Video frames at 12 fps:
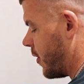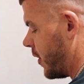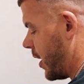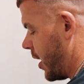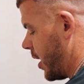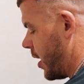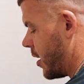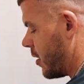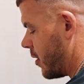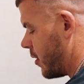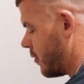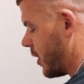the
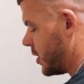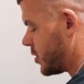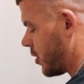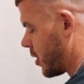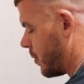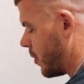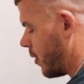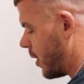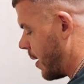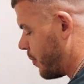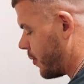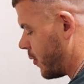rice cooker bowl
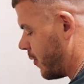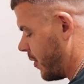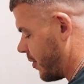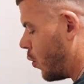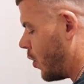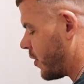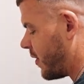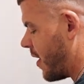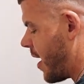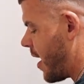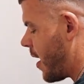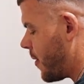up with
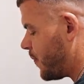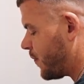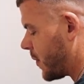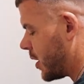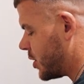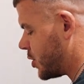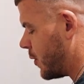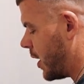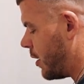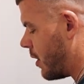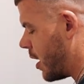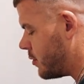water, swill it
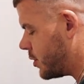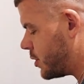around,